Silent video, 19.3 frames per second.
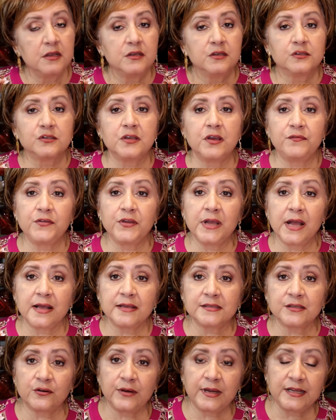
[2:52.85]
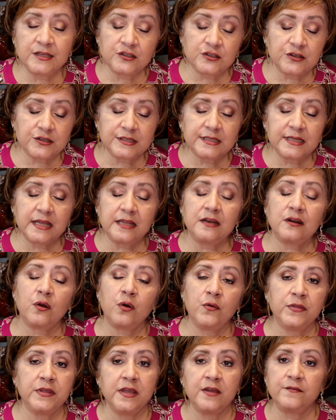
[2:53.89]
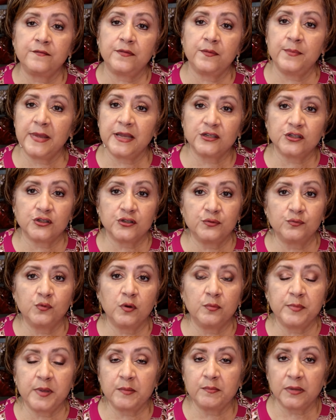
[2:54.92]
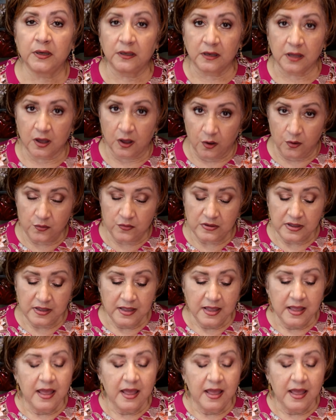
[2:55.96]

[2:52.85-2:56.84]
So if you guys are interested, all the information will be below,